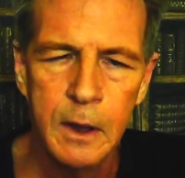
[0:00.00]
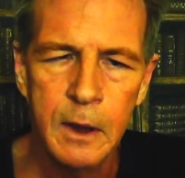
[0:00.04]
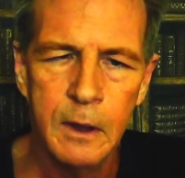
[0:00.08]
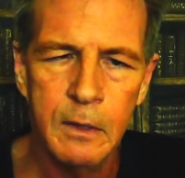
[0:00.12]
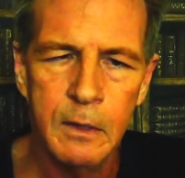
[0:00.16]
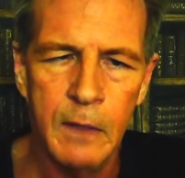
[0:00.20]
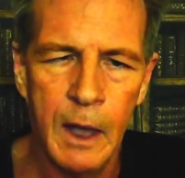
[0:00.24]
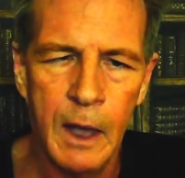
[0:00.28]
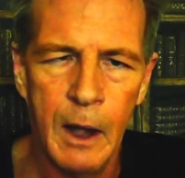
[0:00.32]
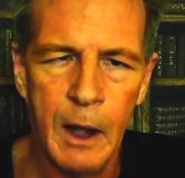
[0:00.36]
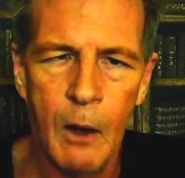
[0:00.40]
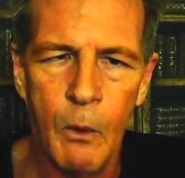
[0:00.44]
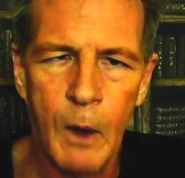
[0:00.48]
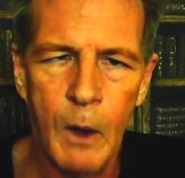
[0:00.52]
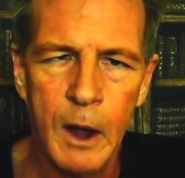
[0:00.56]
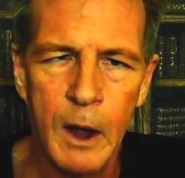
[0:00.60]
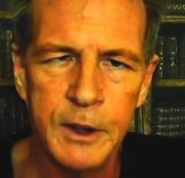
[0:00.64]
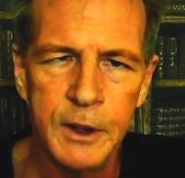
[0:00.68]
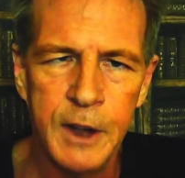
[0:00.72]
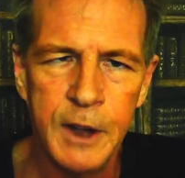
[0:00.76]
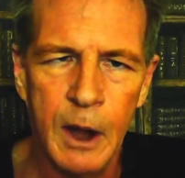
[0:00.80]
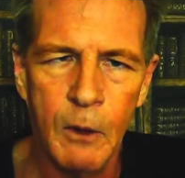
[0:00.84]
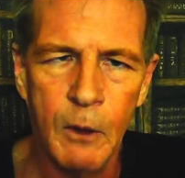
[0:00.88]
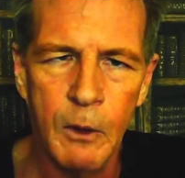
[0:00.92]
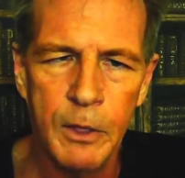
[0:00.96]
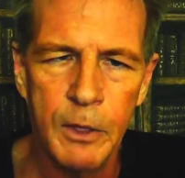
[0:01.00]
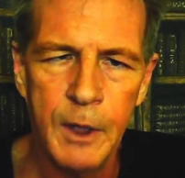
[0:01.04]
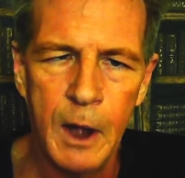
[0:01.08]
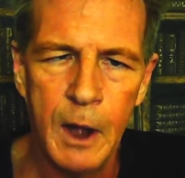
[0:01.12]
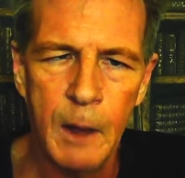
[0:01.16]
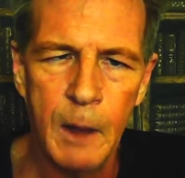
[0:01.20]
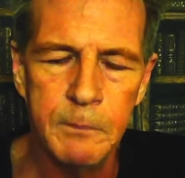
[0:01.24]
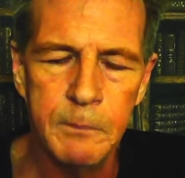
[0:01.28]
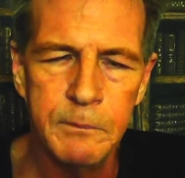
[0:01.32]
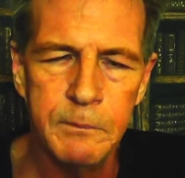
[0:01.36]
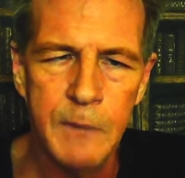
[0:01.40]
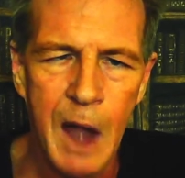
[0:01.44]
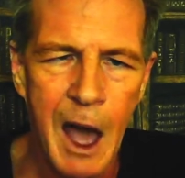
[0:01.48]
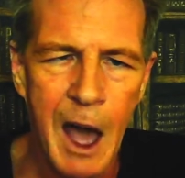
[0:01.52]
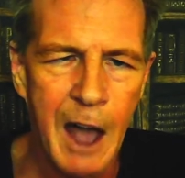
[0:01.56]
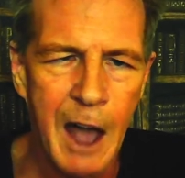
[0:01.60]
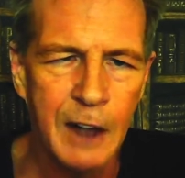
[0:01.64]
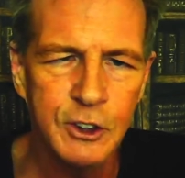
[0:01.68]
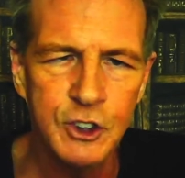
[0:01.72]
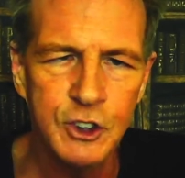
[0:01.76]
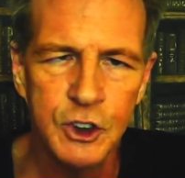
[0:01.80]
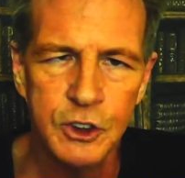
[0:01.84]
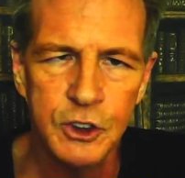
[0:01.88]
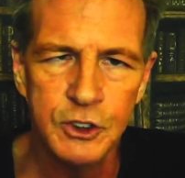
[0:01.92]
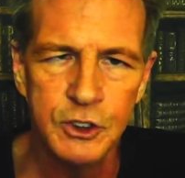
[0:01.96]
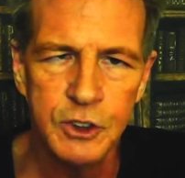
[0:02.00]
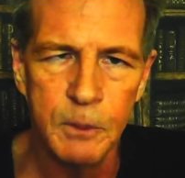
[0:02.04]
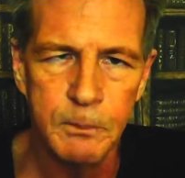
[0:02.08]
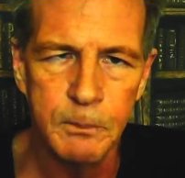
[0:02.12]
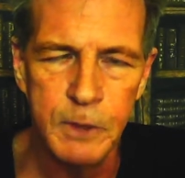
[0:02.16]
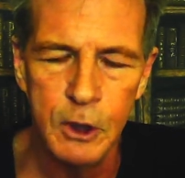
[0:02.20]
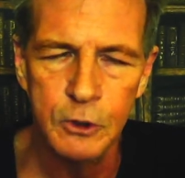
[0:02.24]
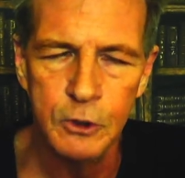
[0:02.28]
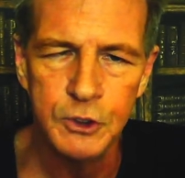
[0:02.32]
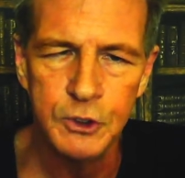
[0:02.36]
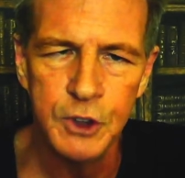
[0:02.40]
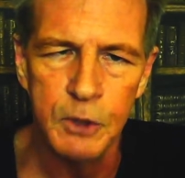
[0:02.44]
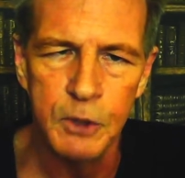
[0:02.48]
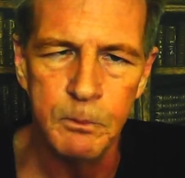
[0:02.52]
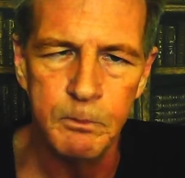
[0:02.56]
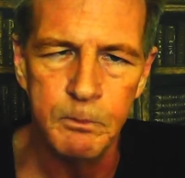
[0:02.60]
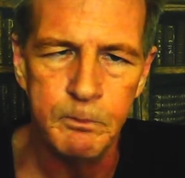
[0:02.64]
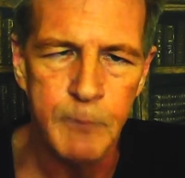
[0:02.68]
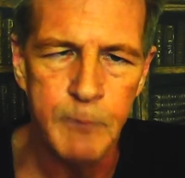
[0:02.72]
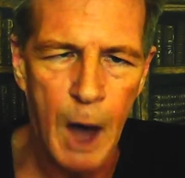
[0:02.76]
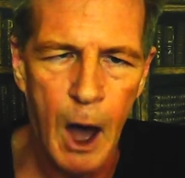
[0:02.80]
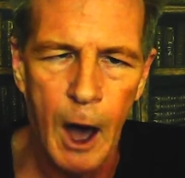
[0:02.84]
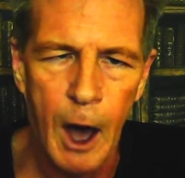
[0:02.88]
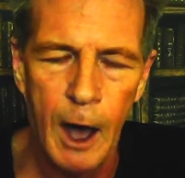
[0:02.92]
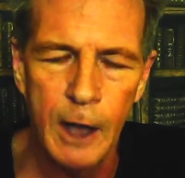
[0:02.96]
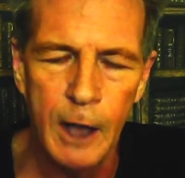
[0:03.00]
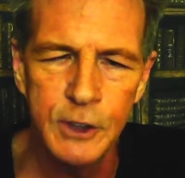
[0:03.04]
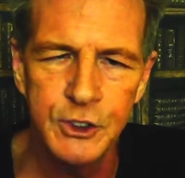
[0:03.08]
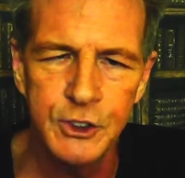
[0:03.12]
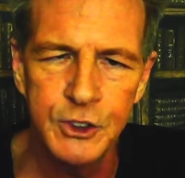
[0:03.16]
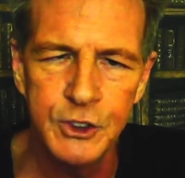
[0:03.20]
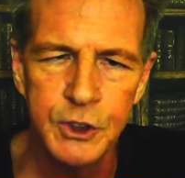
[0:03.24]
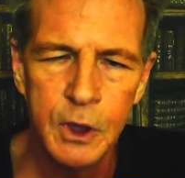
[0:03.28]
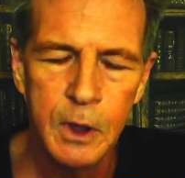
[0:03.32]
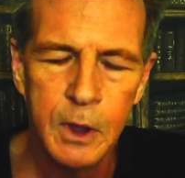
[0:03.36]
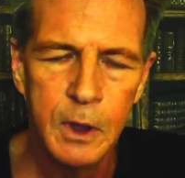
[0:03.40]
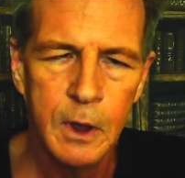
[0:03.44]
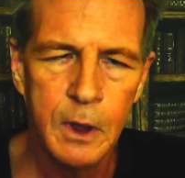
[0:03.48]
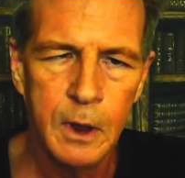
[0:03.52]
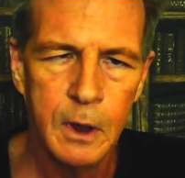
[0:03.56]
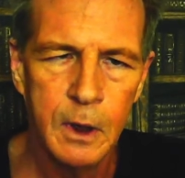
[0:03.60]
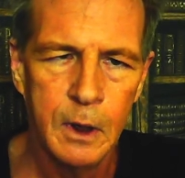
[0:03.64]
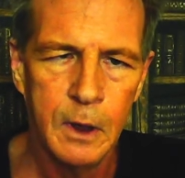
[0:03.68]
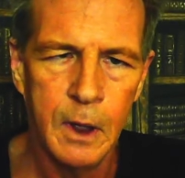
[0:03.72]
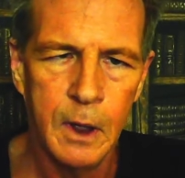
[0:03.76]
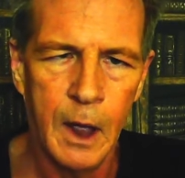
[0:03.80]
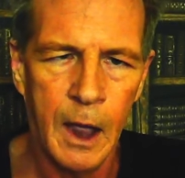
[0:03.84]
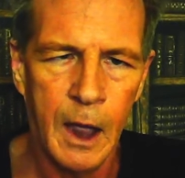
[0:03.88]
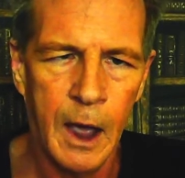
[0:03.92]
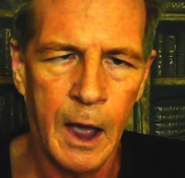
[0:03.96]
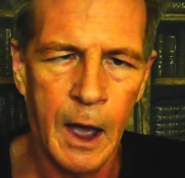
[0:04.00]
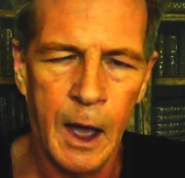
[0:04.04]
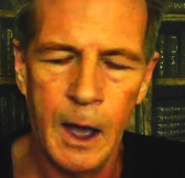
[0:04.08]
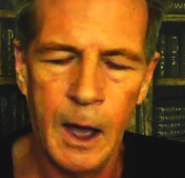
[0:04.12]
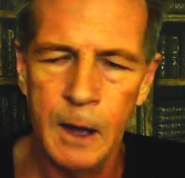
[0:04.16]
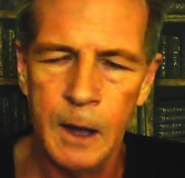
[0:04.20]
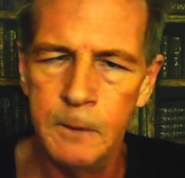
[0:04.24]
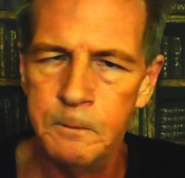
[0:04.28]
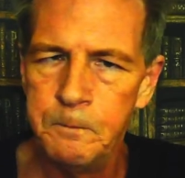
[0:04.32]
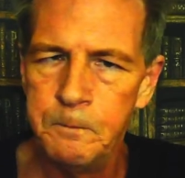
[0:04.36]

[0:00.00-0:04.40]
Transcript: They don't want to deal with an obnoxious, abusive boss. A